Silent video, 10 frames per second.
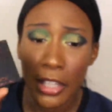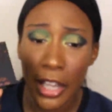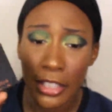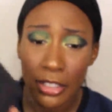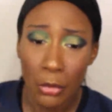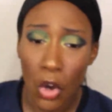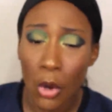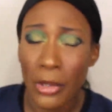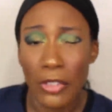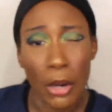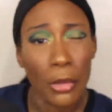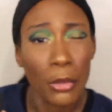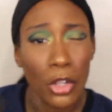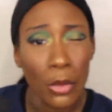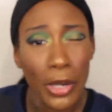kind of small but if I
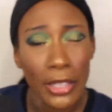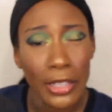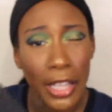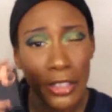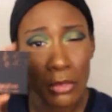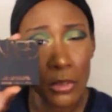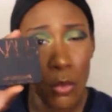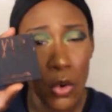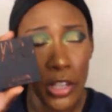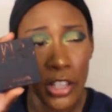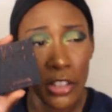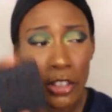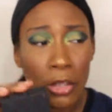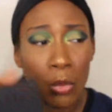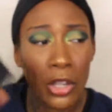remember correctly like there was more in here
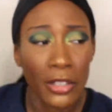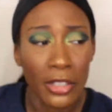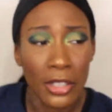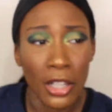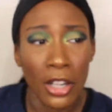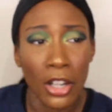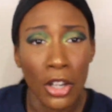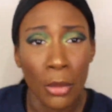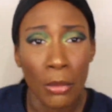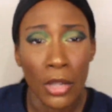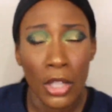than there was in the um,